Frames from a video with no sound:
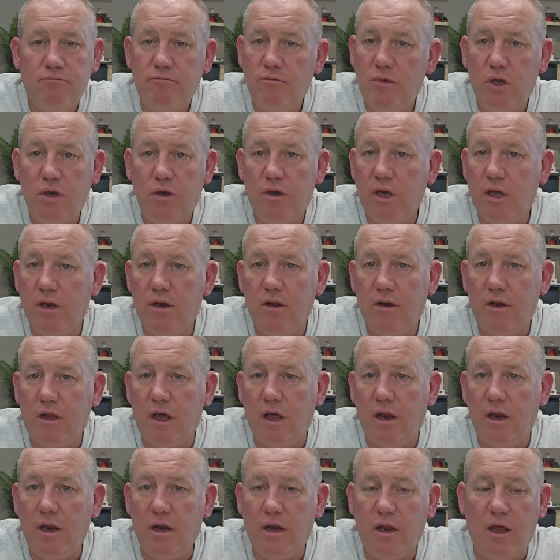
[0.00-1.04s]
you cannot
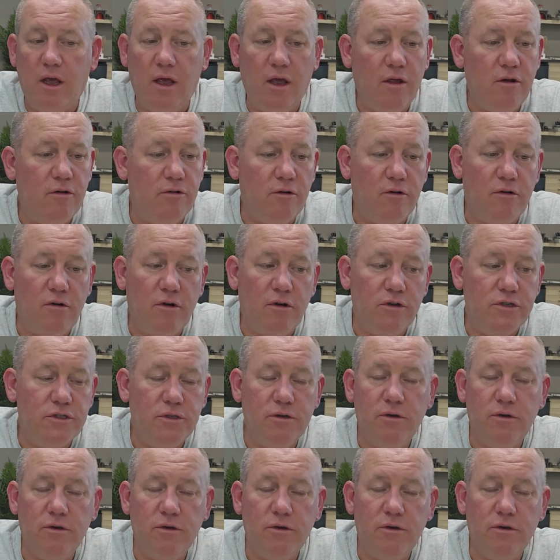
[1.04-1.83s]
get any add-on cars.